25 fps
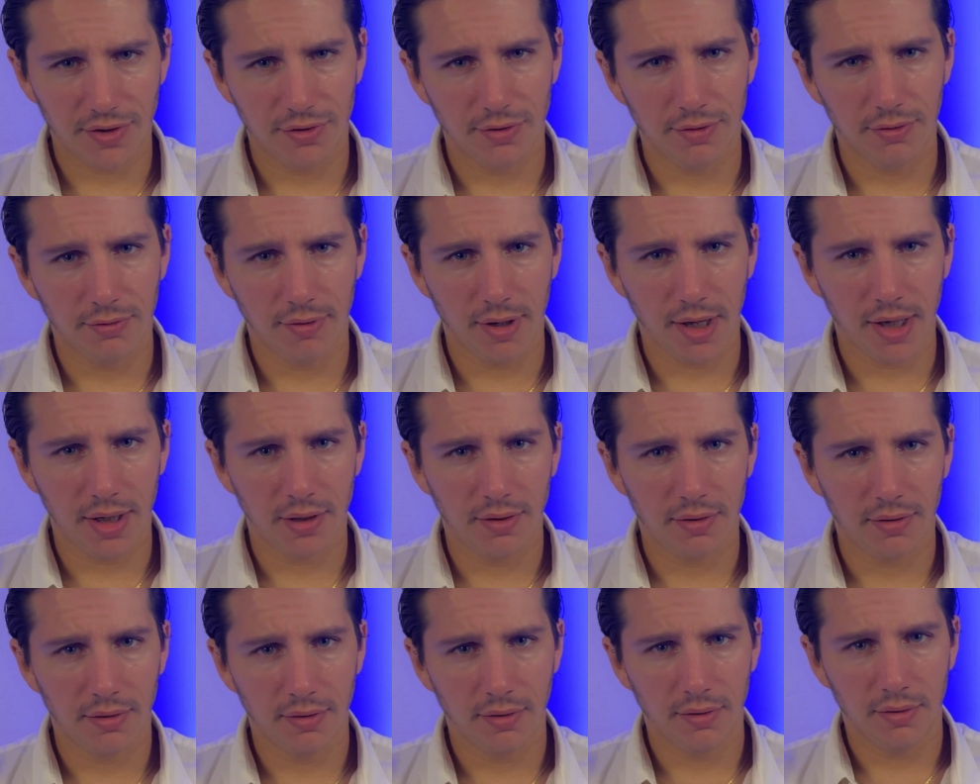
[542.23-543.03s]
too, right?
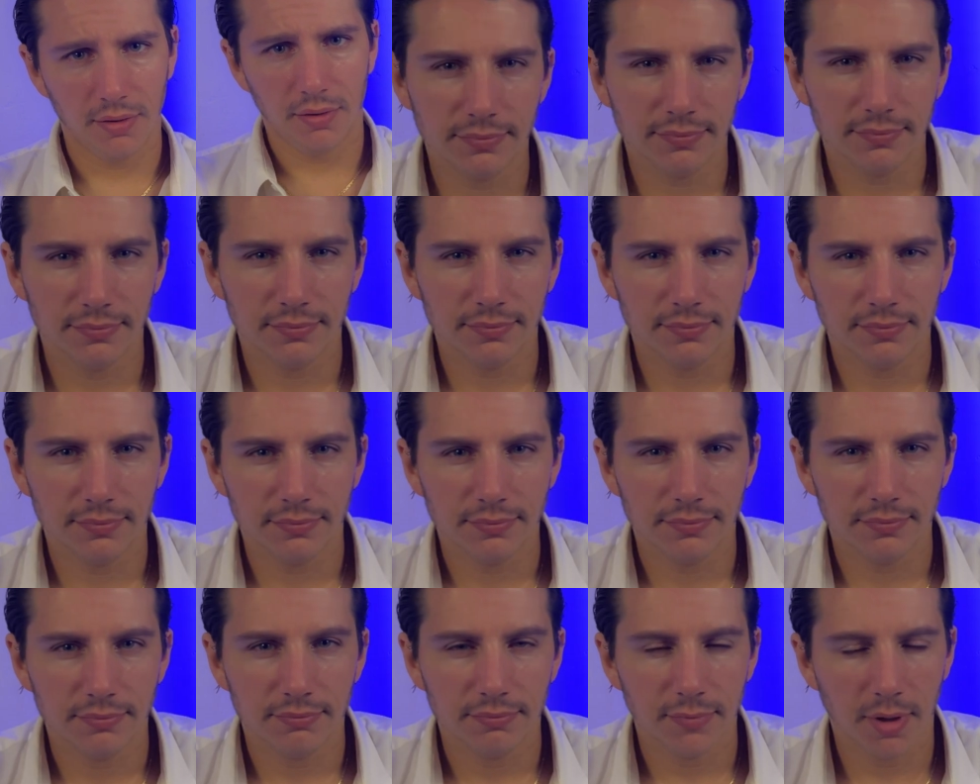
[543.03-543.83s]

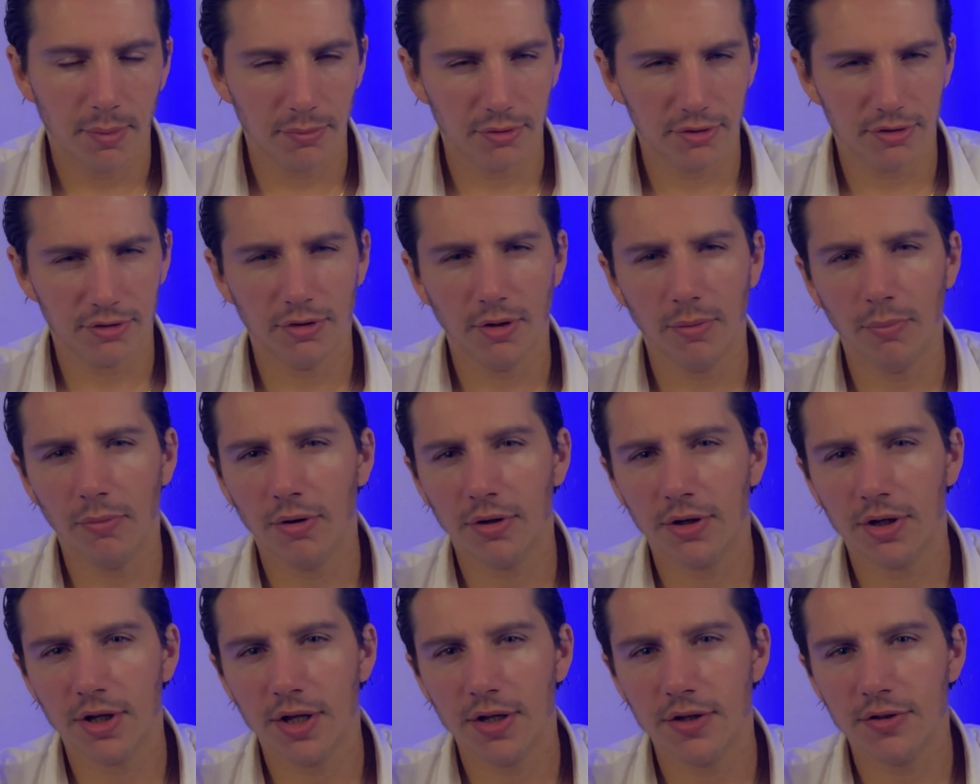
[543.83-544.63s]
Remember
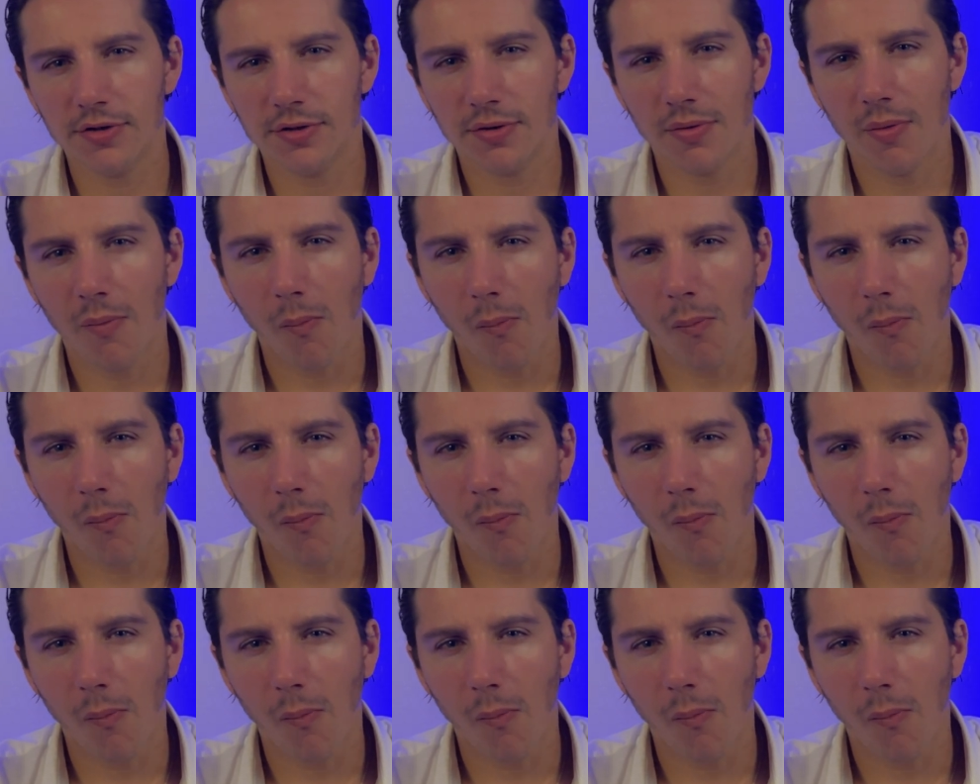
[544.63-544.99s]
snowboard kids?